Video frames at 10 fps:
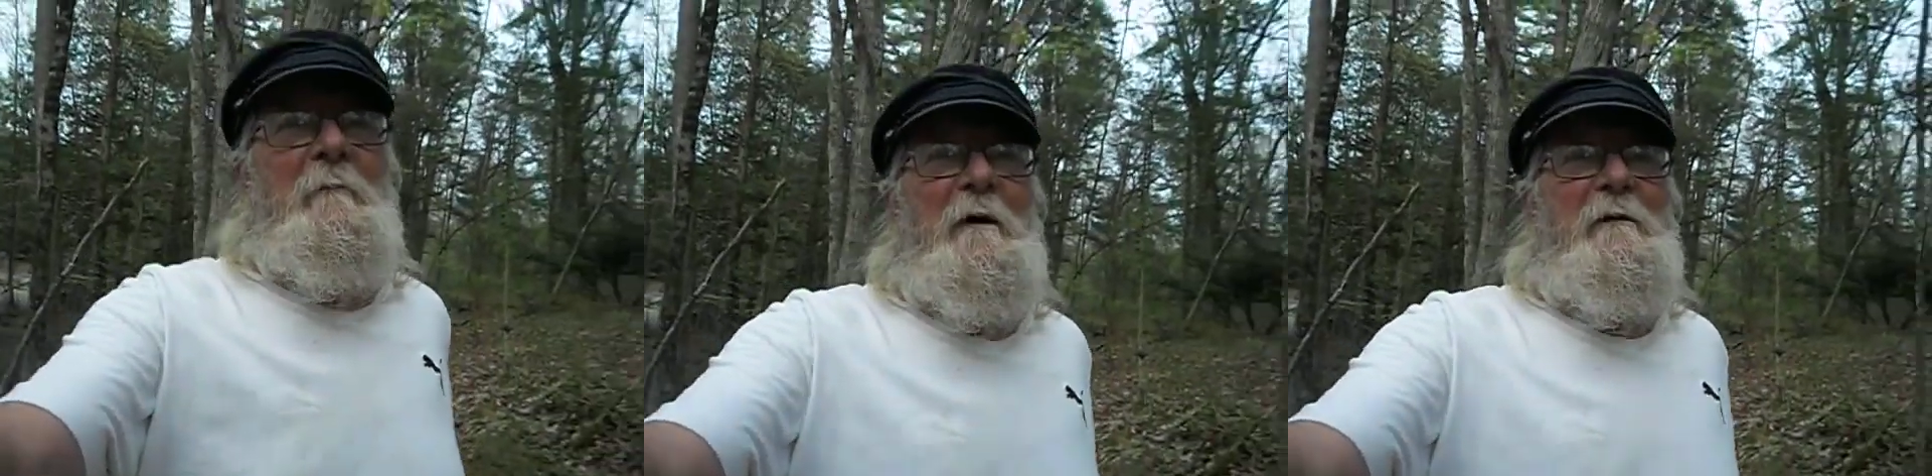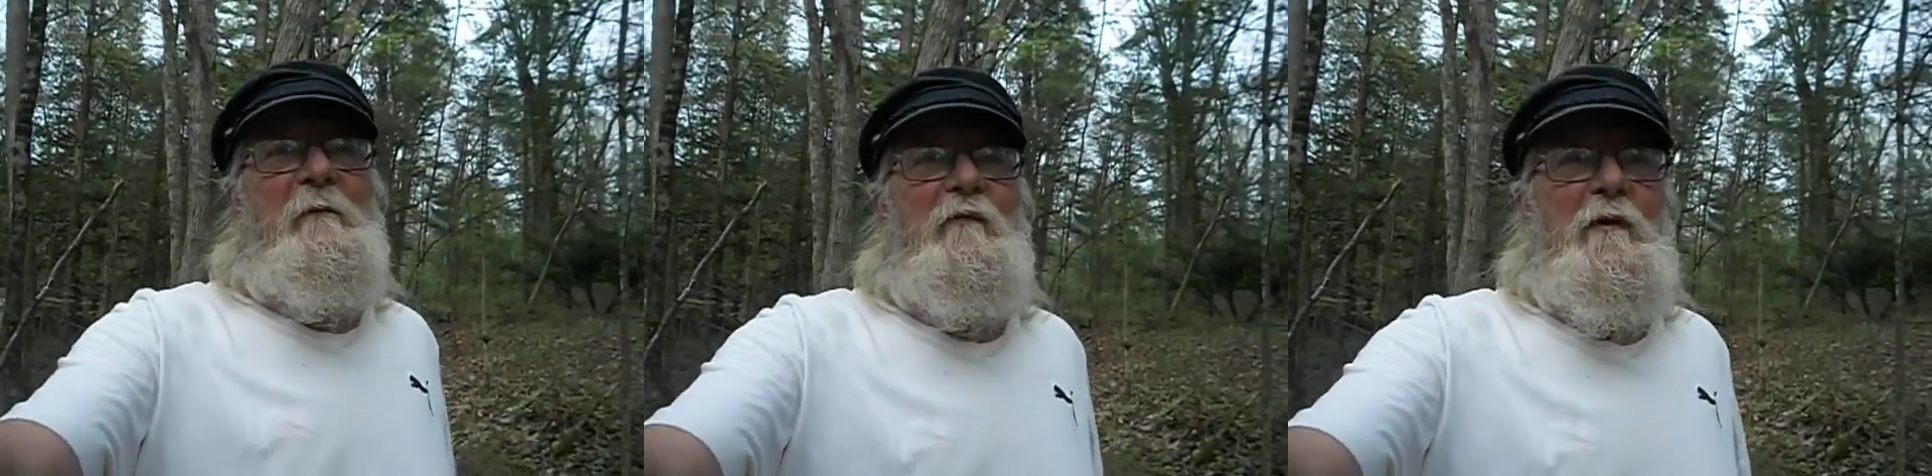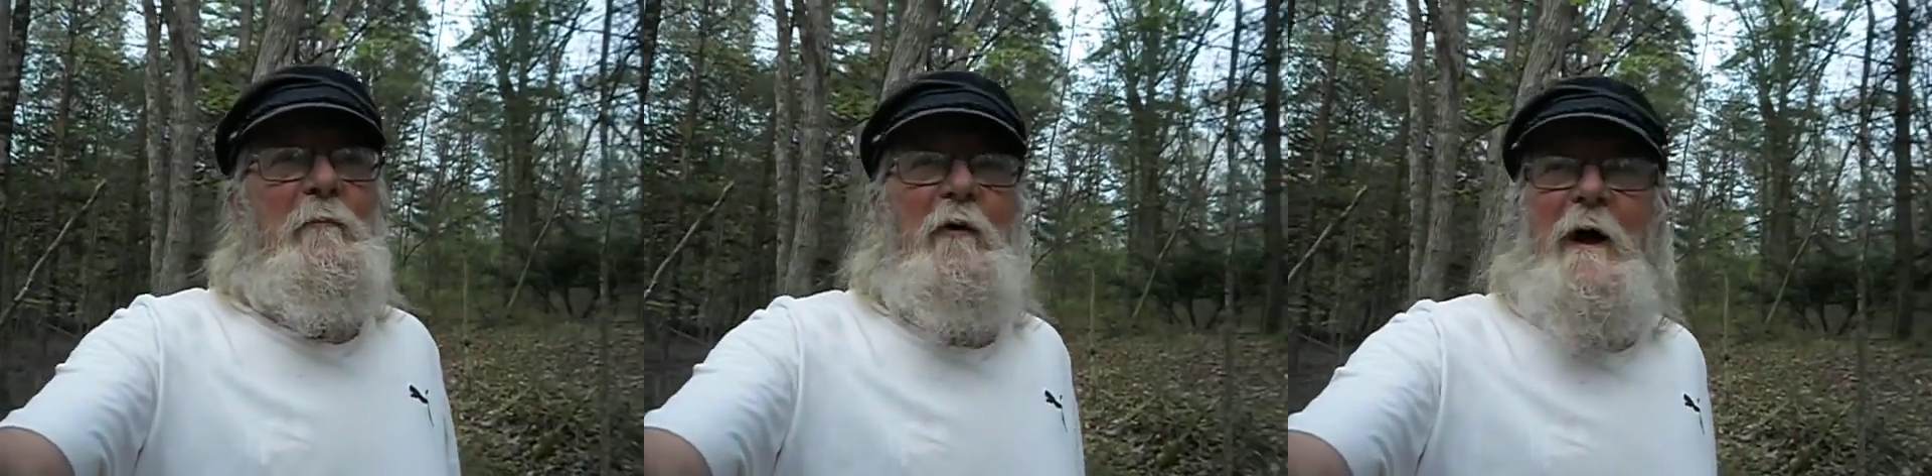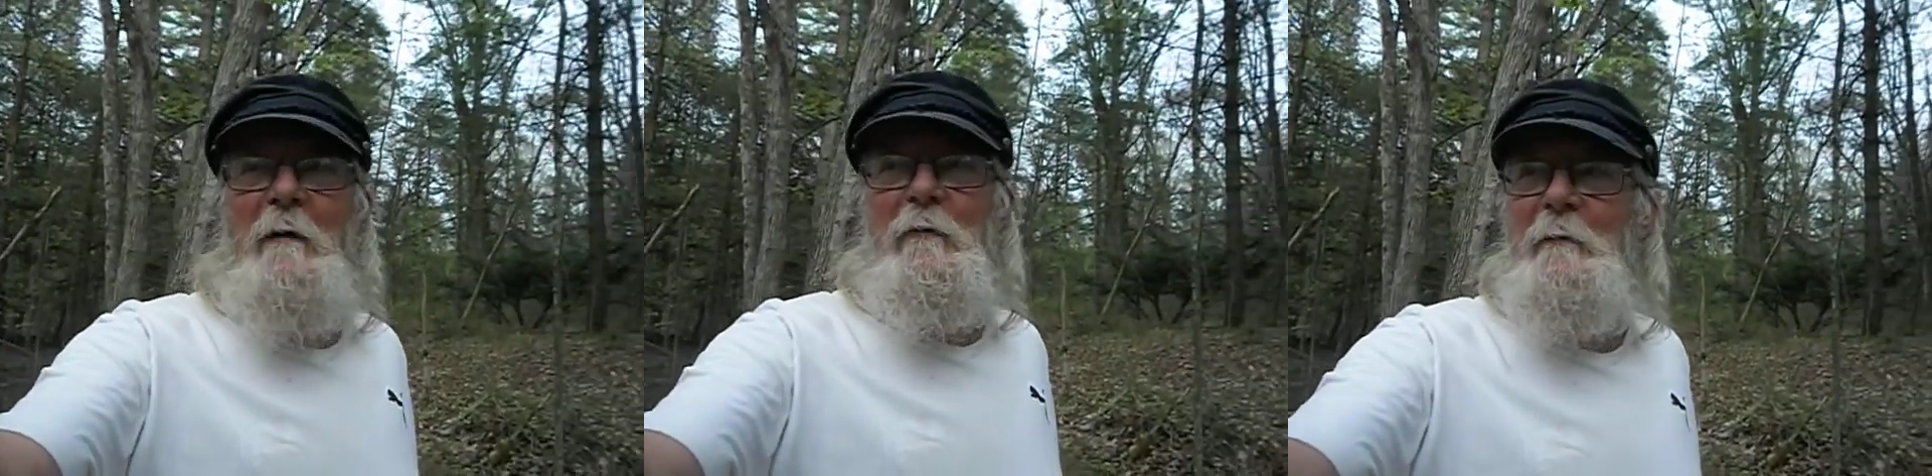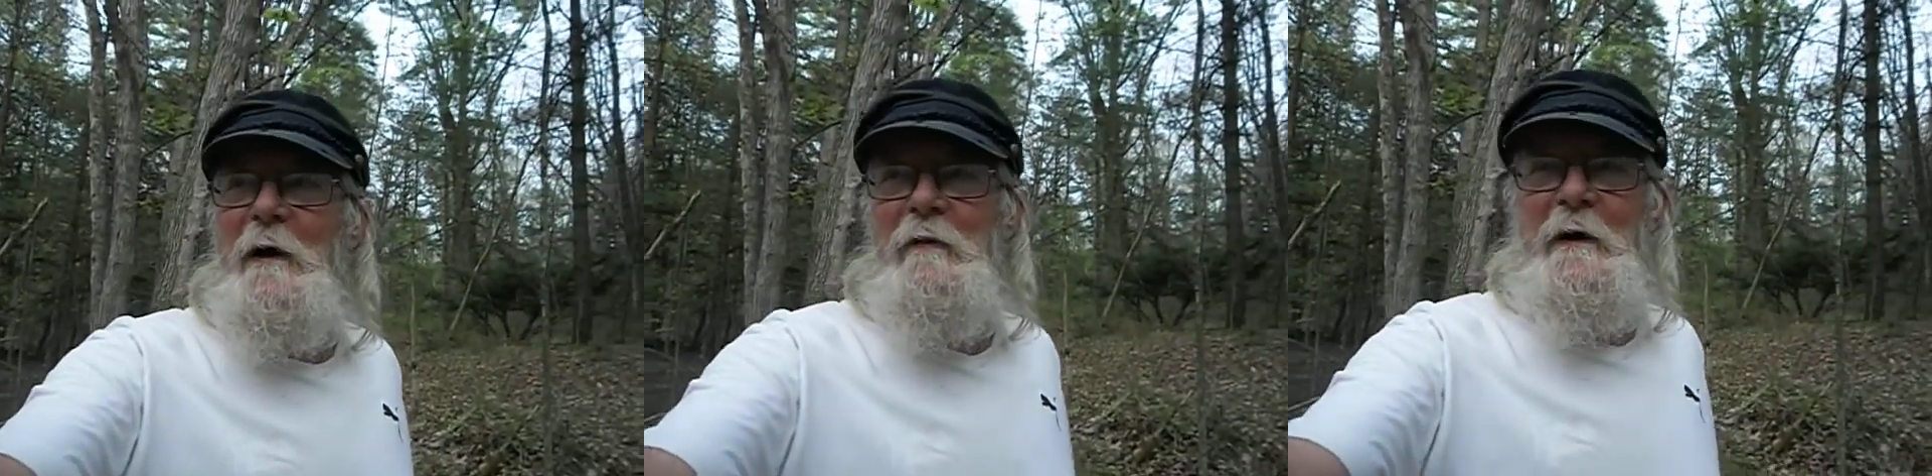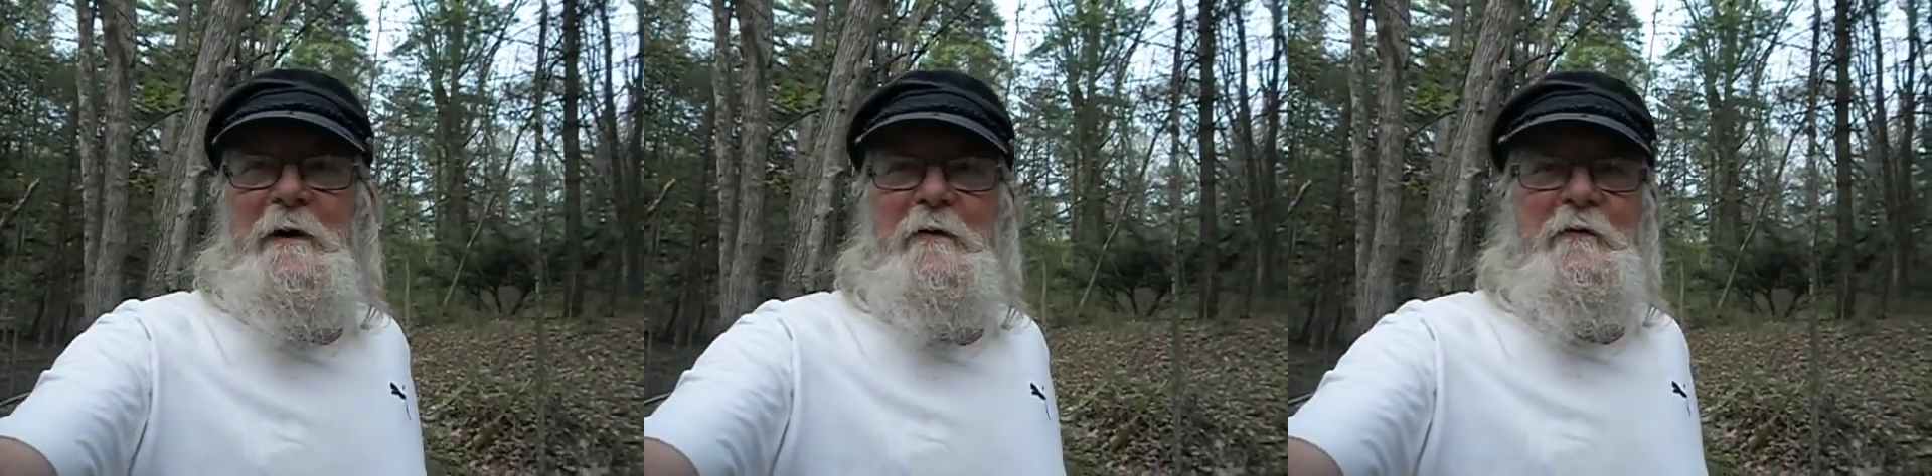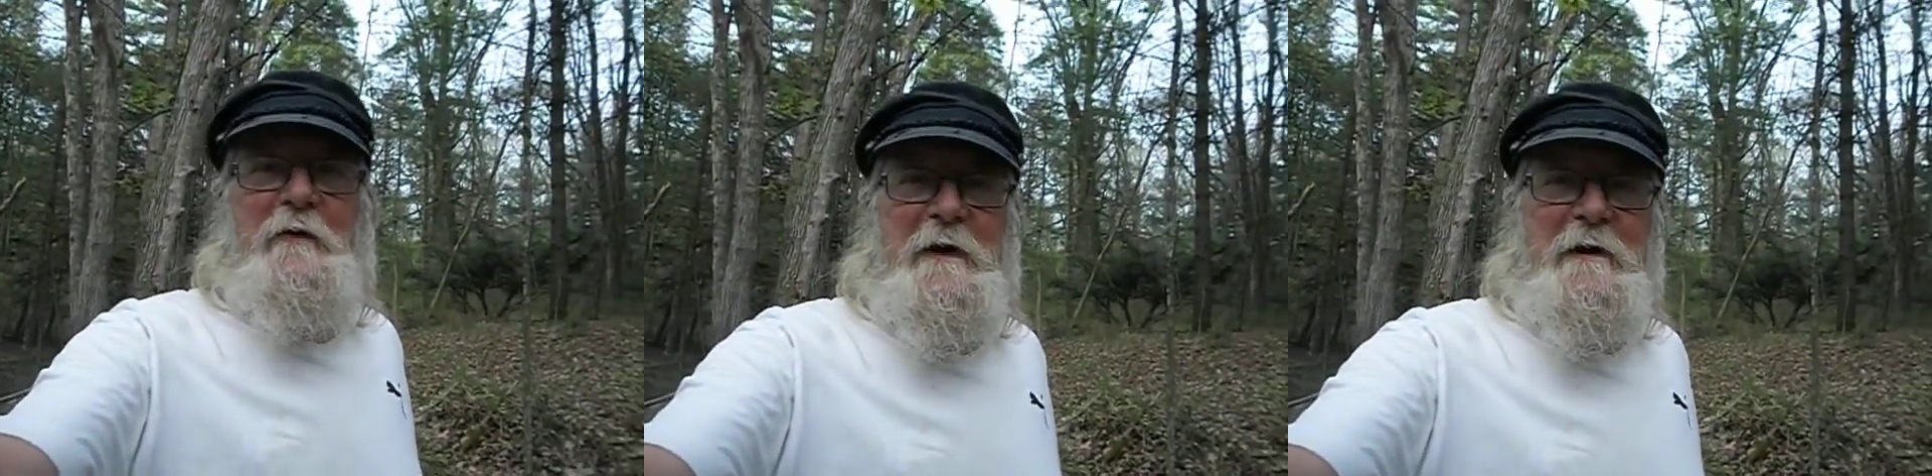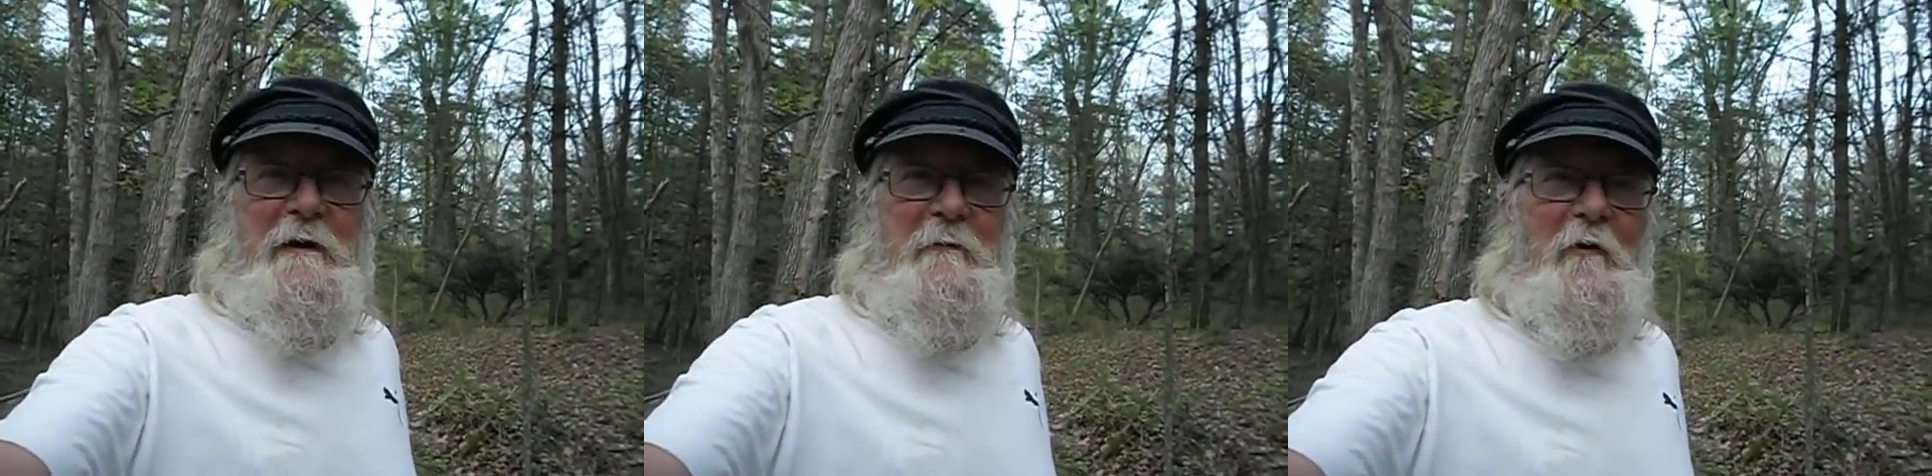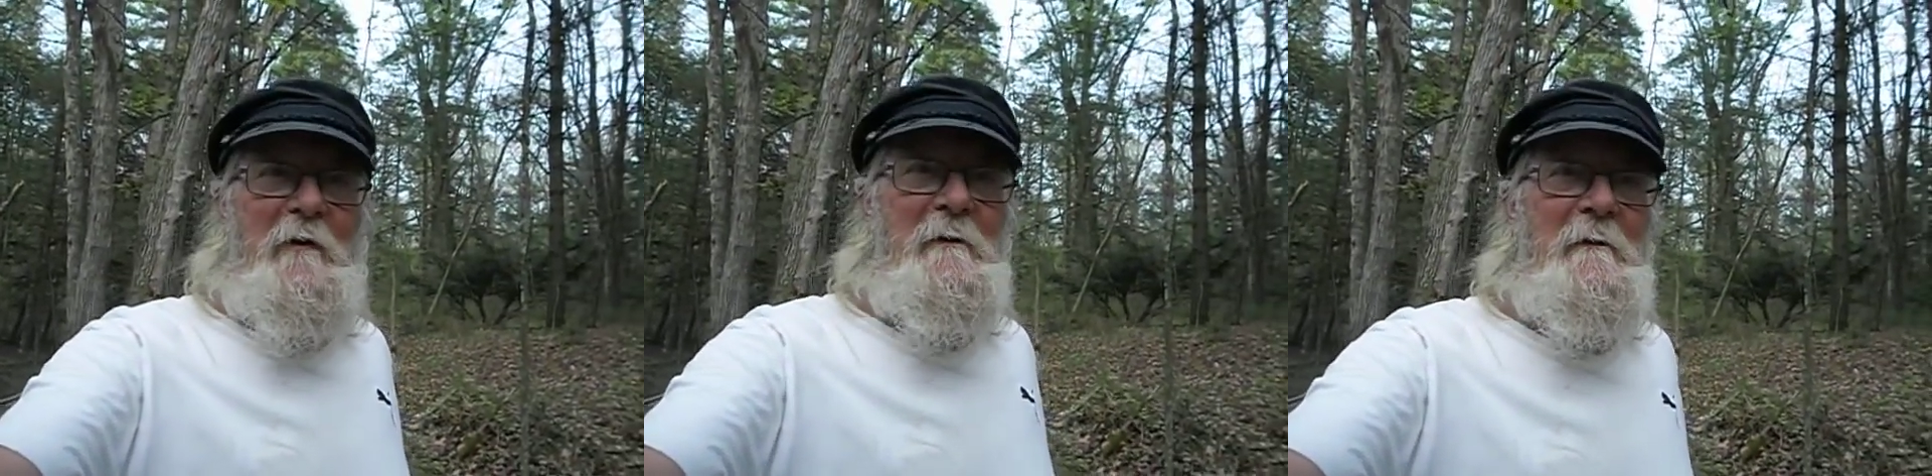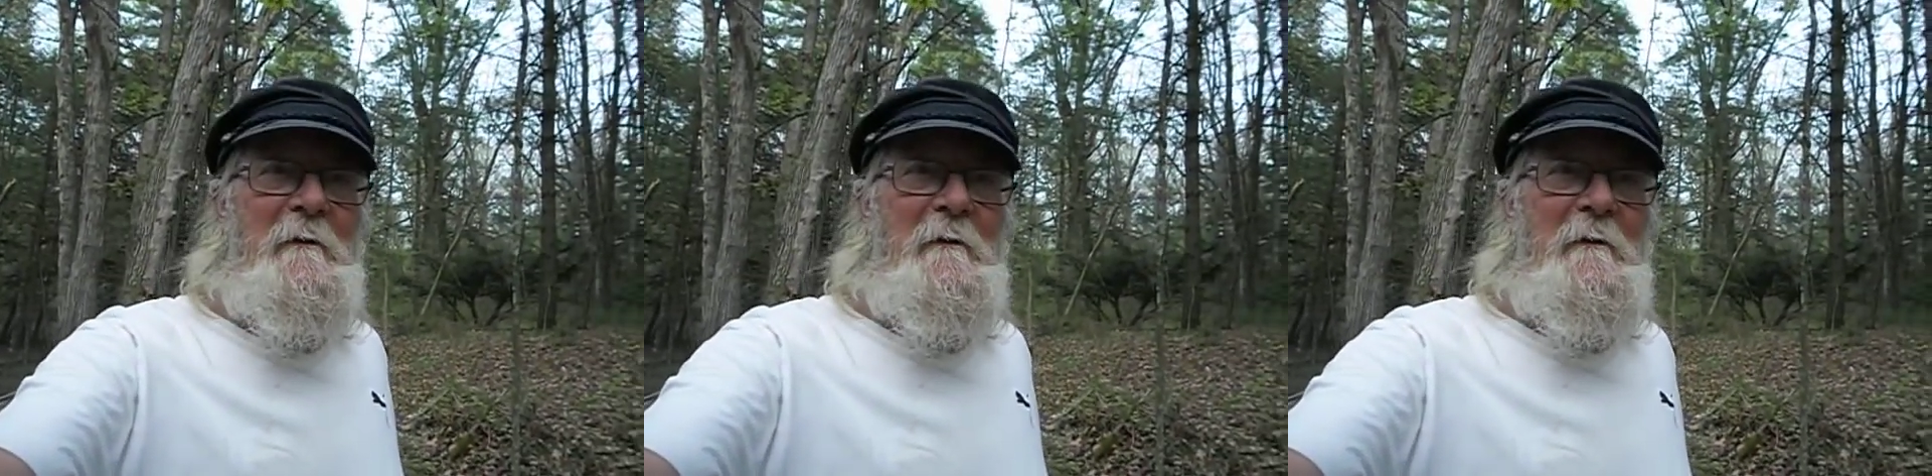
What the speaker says: I'll probably have a real problem now that I don't drink anymore.